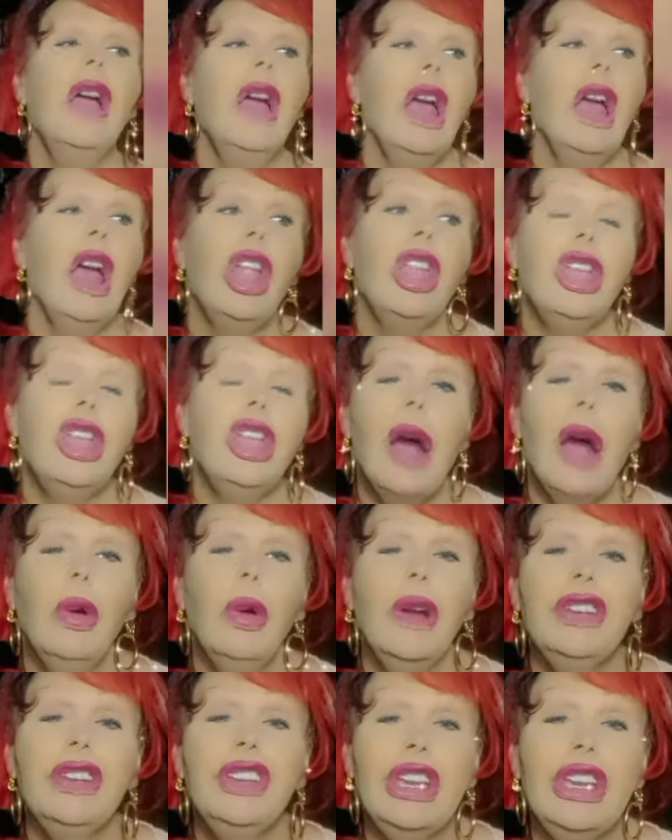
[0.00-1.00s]
Not one
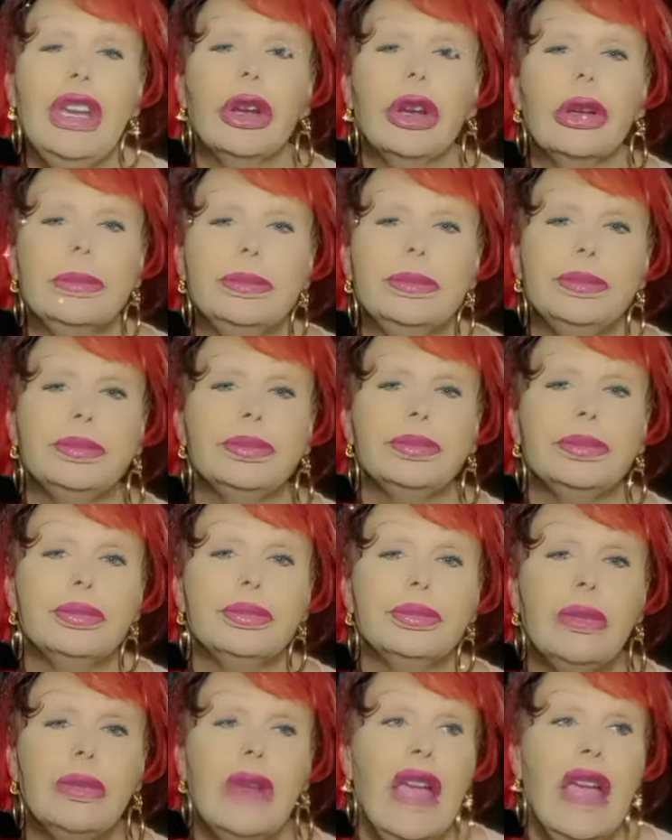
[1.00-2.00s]
tear
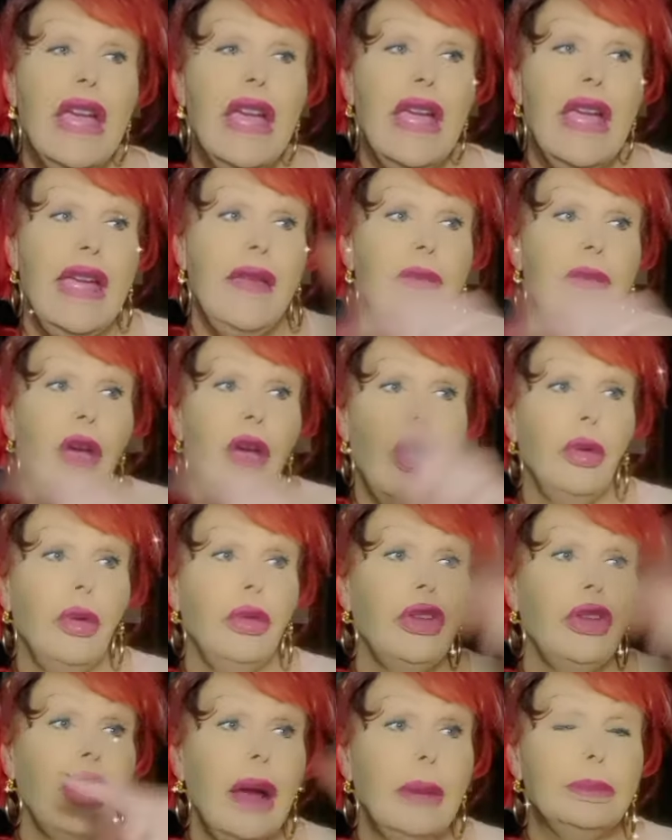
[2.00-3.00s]
in those
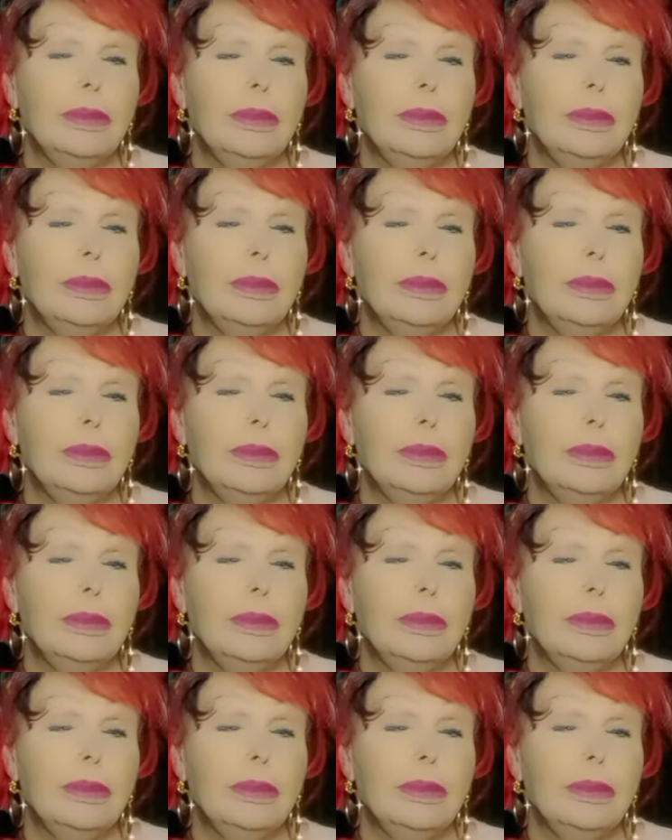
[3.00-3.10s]
um,